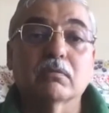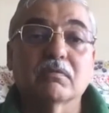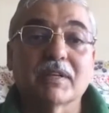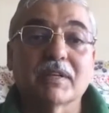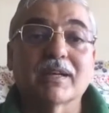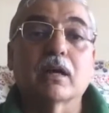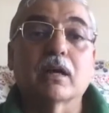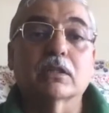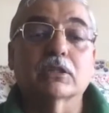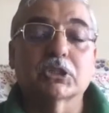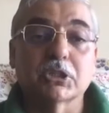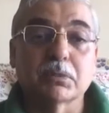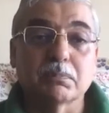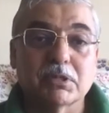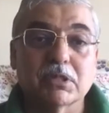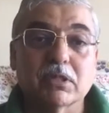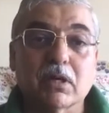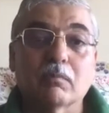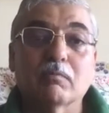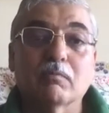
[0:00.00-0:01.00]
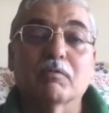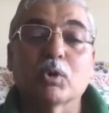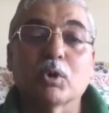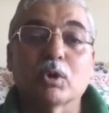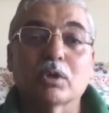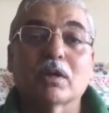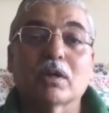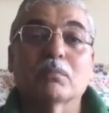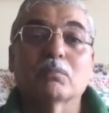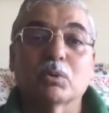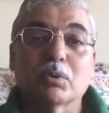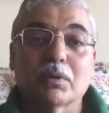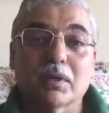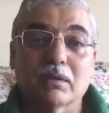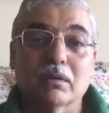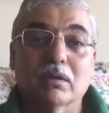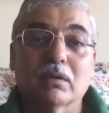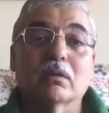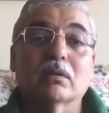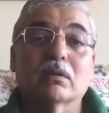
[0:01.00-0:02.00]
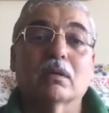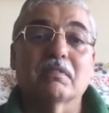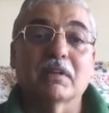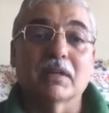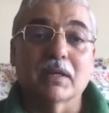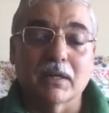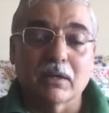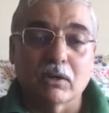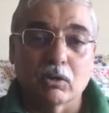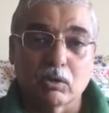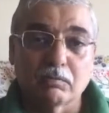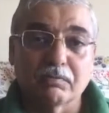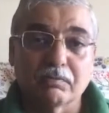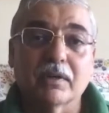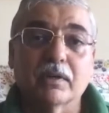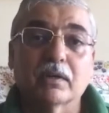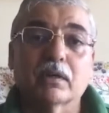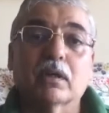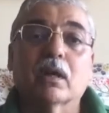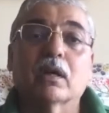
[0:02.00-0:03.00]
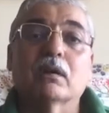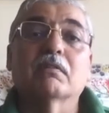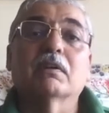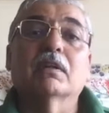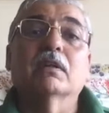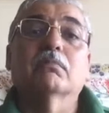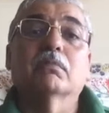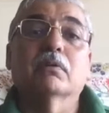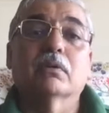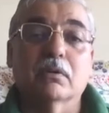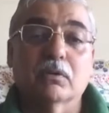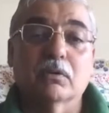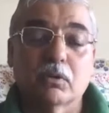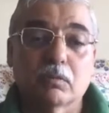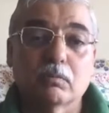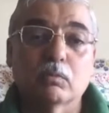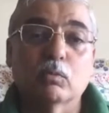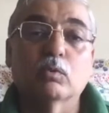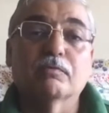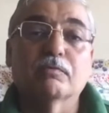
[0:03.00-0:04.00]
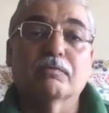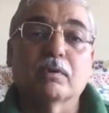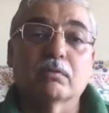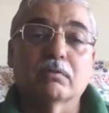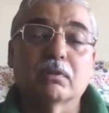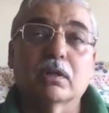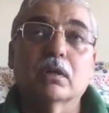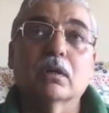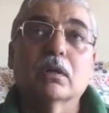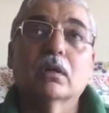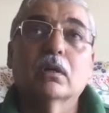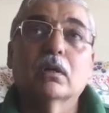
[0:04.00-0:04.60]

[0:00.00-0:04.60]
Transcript: When hardships come, we all come together, then we get out of it and we, move forward